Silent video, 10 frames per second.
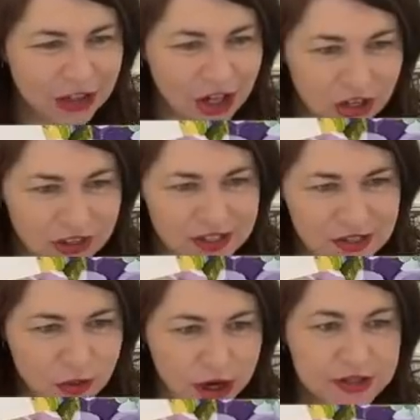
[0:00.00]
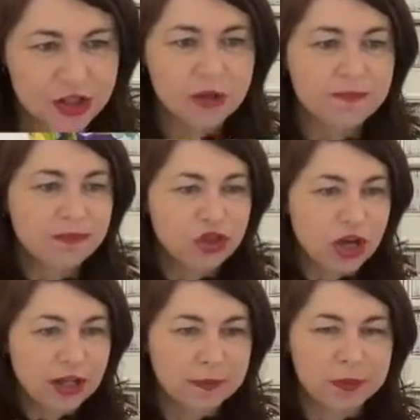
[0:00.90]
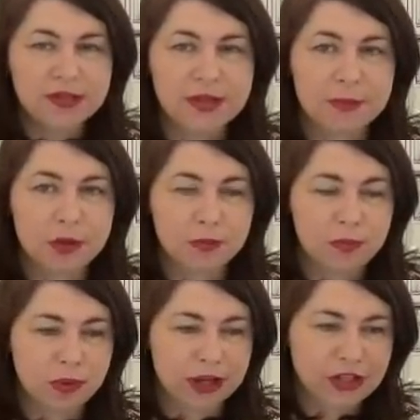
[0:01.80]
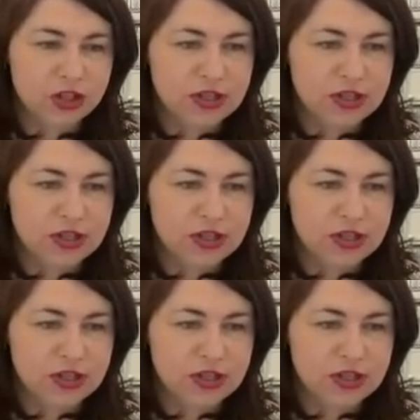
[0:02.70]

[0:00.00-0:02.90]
know this is right. So Charlotte brings up a good point.